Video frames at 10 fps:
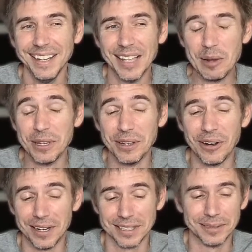That'd be
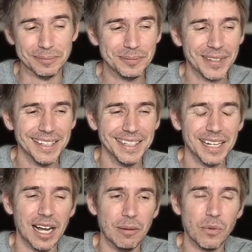awesome.
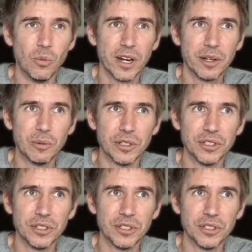What it will